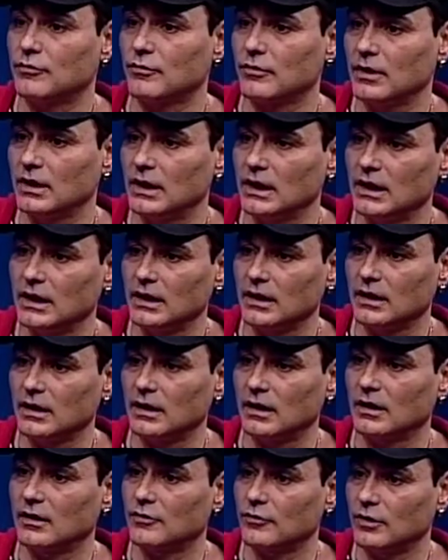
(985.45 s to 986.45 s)

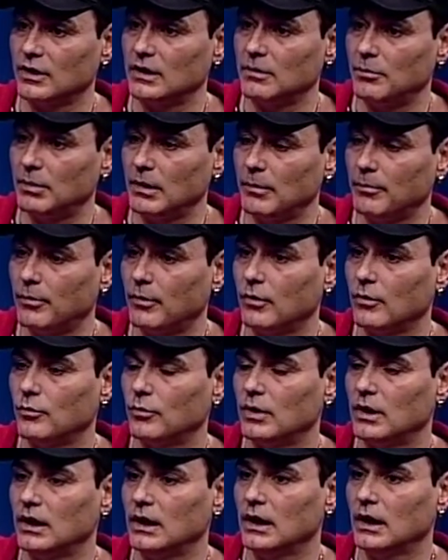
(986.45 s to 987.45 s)
greedy people,
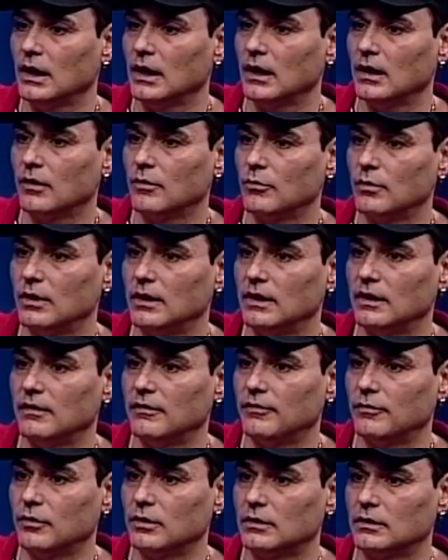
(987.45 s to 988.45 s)
we
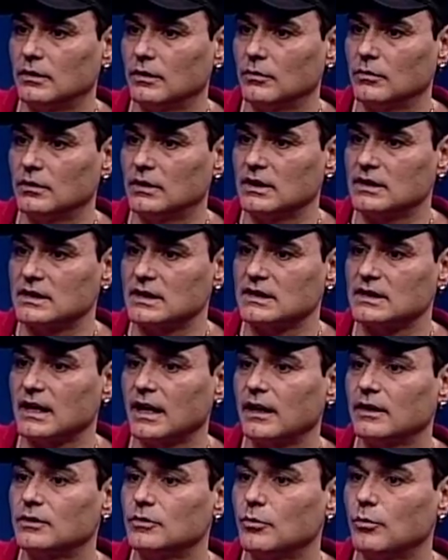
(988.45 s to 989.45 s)
live with the
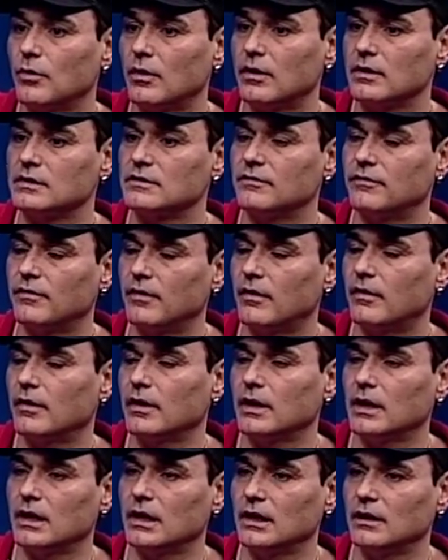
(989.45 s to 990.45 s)
society where it's
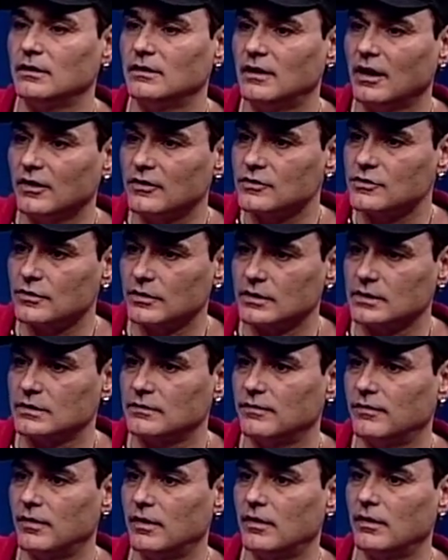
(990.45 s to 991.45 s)
very dangerous,
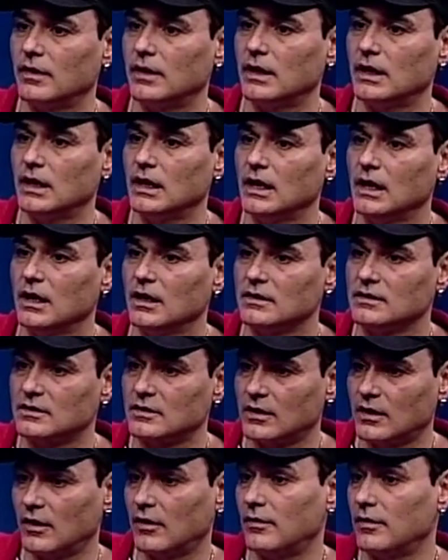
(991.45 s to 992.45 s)
very
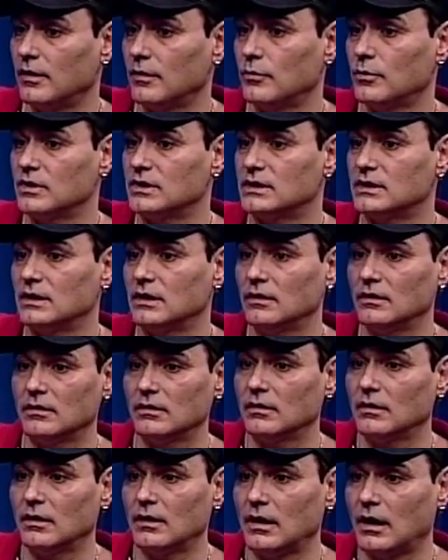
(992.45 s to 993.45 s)
scary. We see
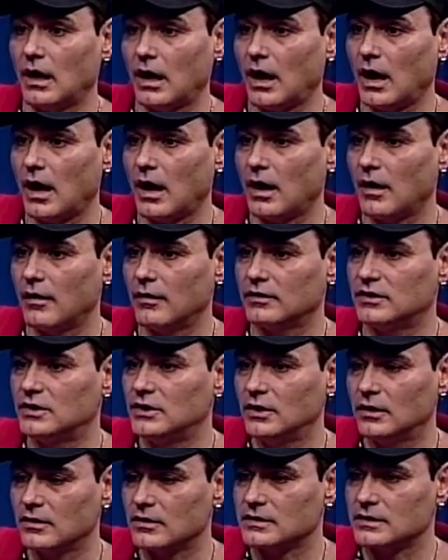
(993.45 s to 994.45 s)

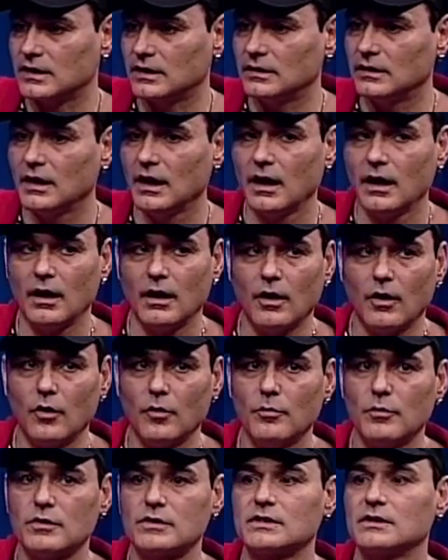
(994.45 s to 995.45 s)
tears in
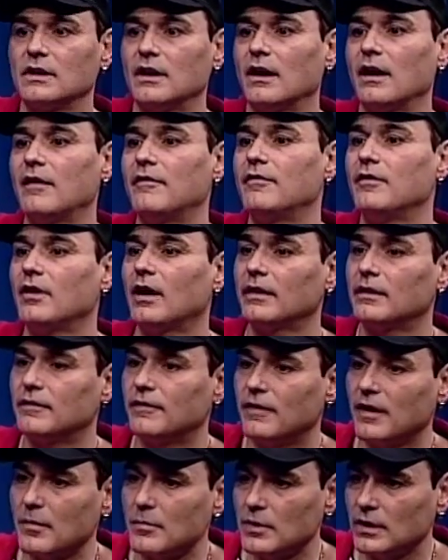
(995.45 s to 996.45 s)
almost every other
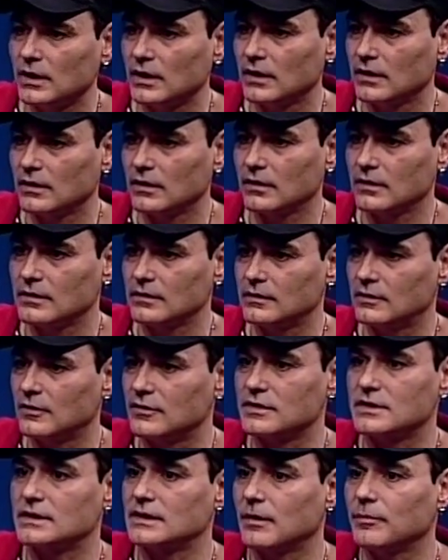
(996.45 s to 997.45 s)
family.
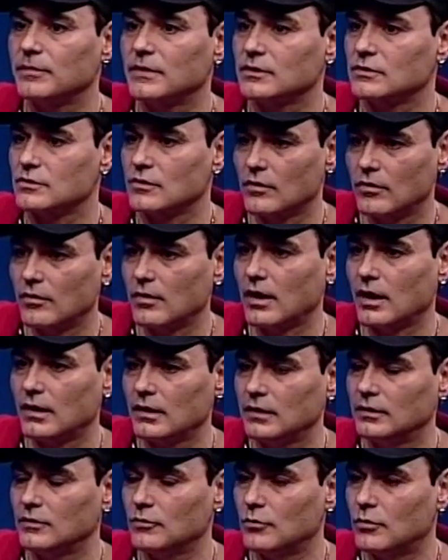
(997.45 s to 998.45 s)
There's something's going on
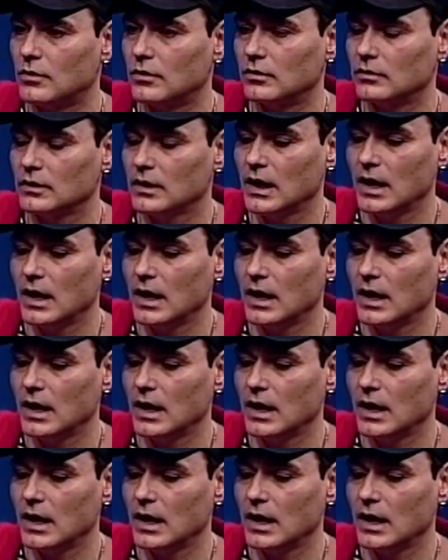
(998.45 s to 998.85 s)
in the world.